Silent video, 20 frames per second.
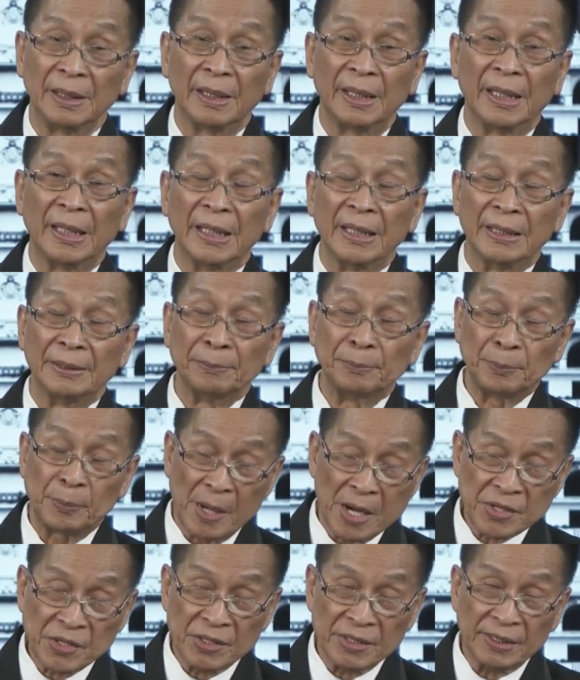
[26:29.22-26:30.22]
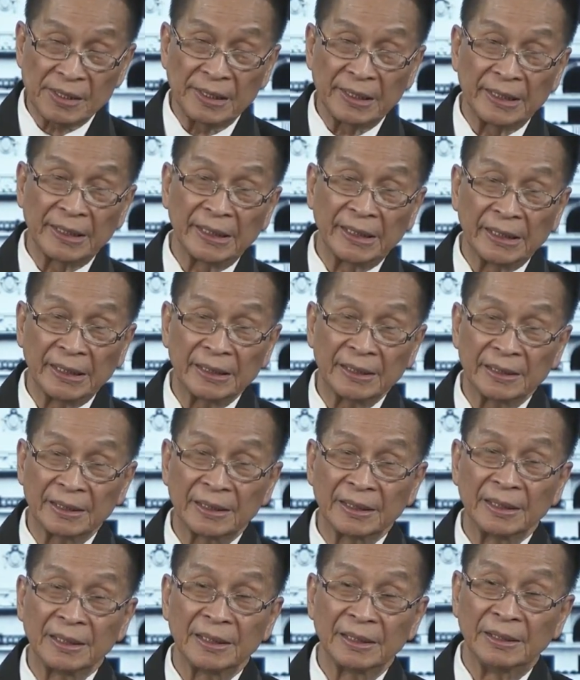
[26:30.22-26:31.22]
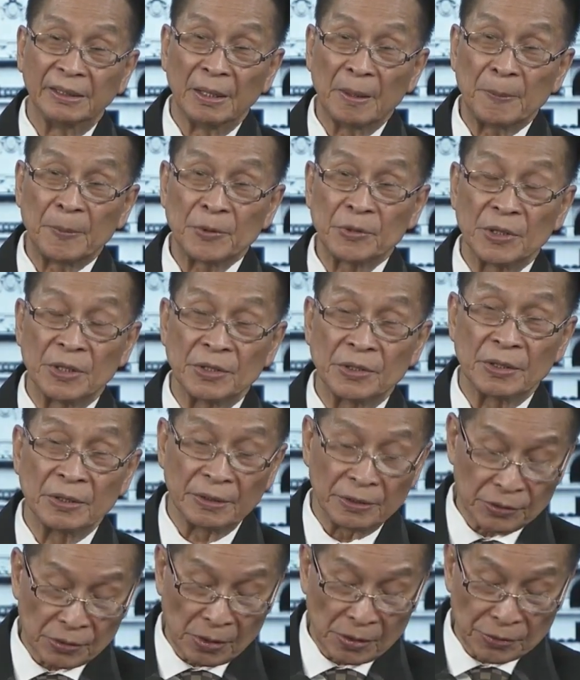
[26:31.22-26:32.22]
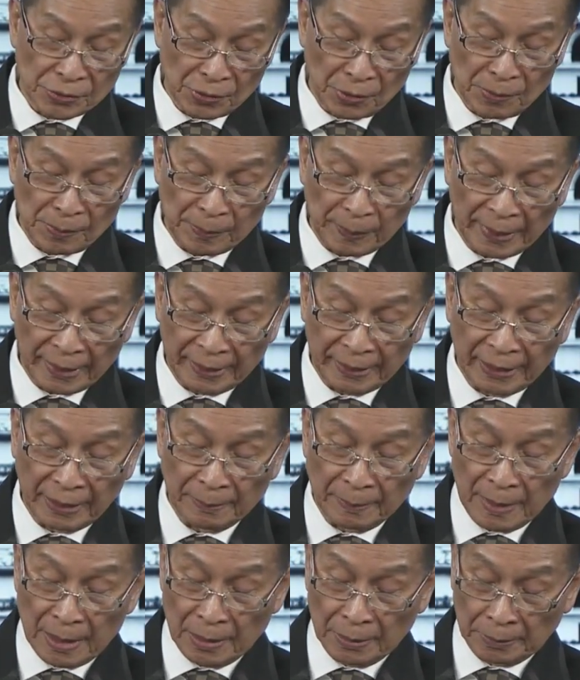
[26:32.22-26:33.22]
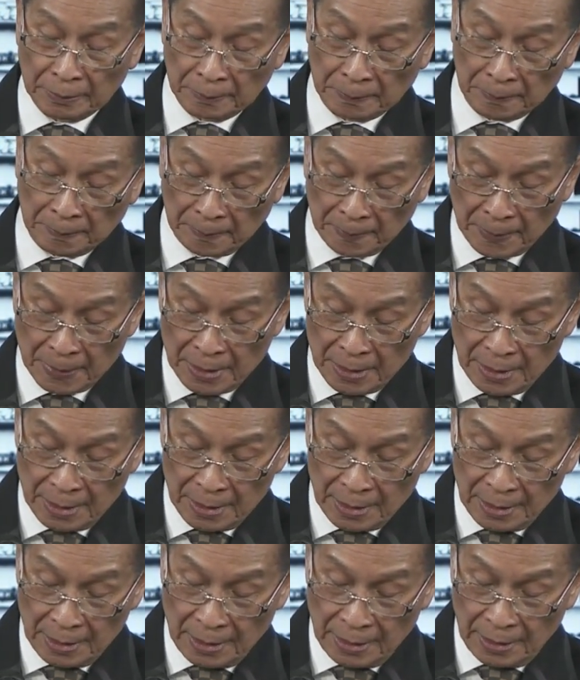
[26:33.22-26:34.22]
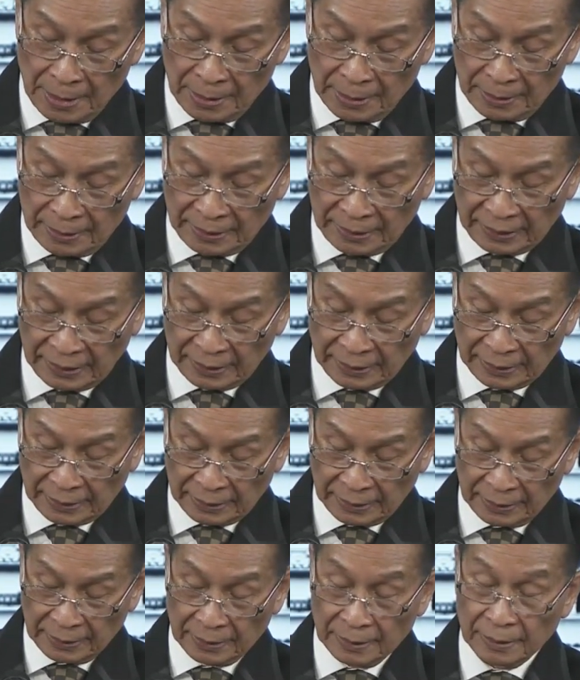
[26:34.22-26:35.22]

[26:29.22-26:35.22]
And presently, the opposition is also complaining about the